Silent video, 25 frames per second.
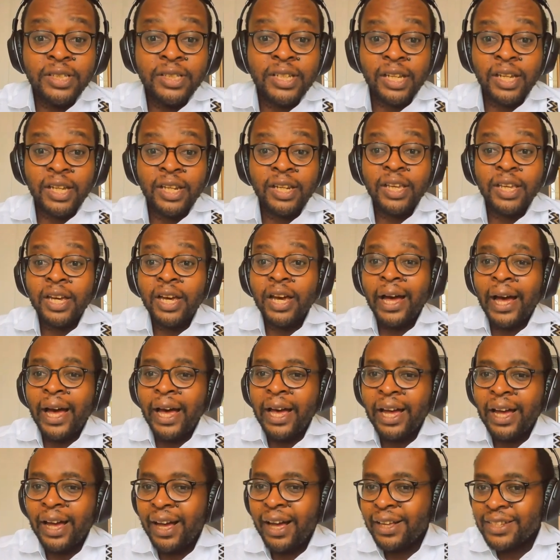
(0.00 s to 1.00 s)
In second year,
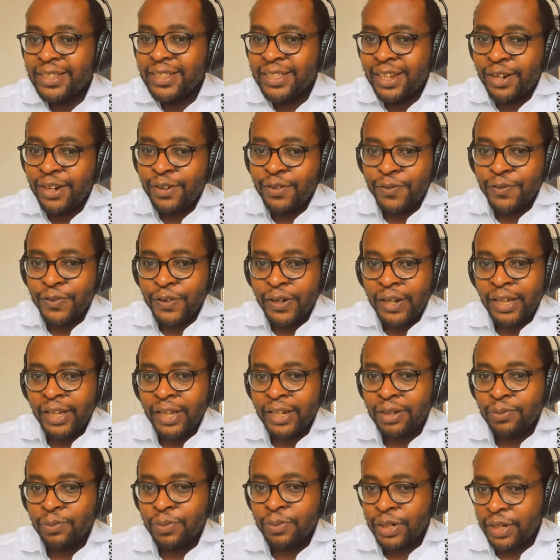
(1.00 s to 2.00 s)
I started
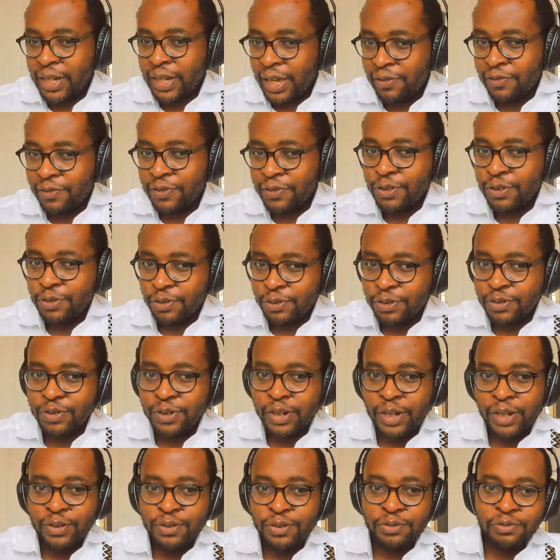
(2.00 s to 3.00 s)
feeling it a bit heavy,
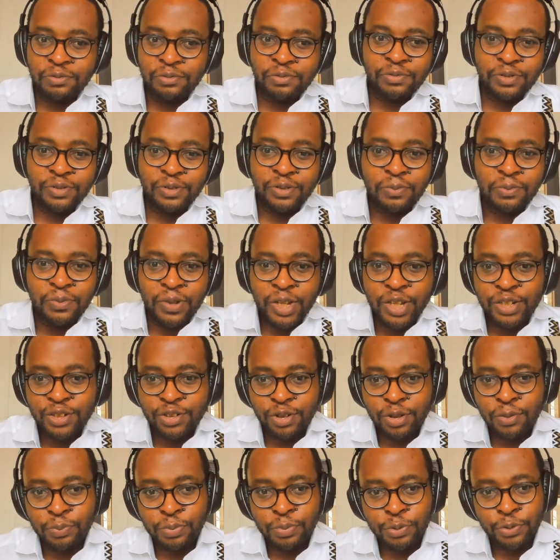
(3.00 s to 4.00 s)
trying to
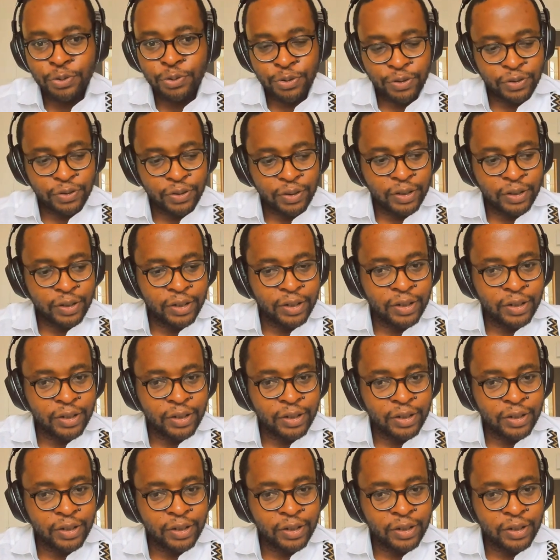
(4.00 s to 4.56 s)
major on both